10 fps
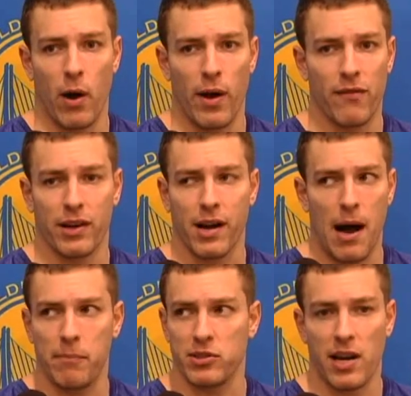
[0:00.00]
We haven't
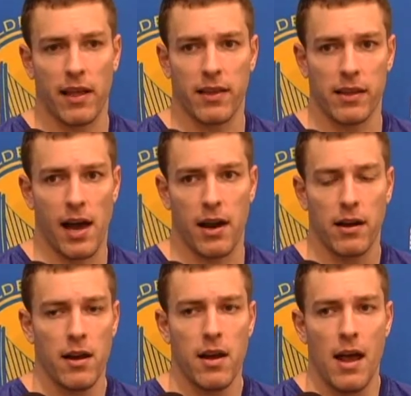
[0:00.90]
accomplished anything yet,
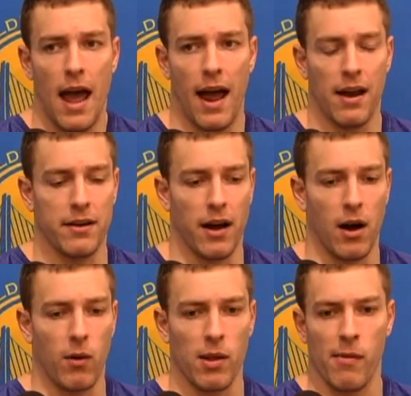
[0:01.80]
and
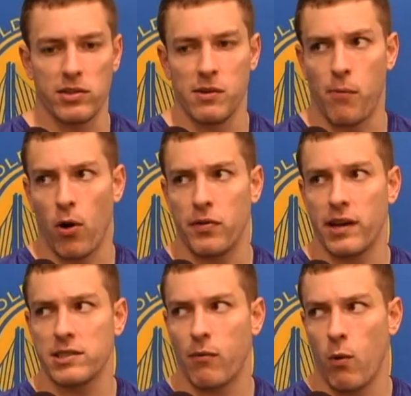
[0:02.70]
uh, one of the most important
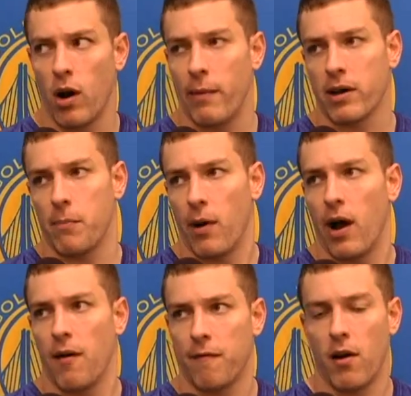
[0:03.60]
things if we want to make a
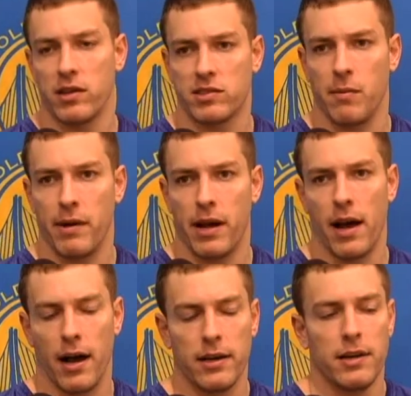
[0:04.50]
playoff run is to be
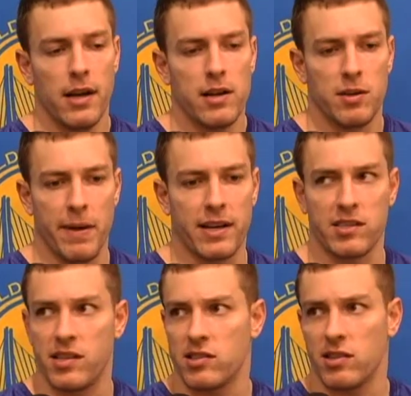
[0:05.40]
uh, to be
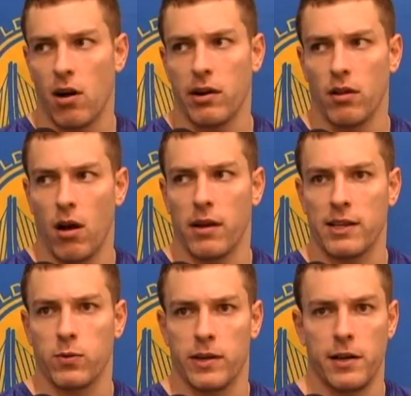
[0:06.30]
consistent all year long. And
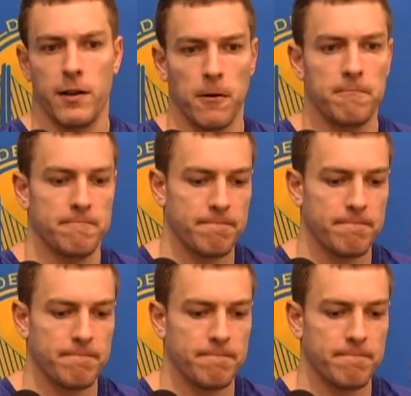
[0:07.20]
that's what we need to do.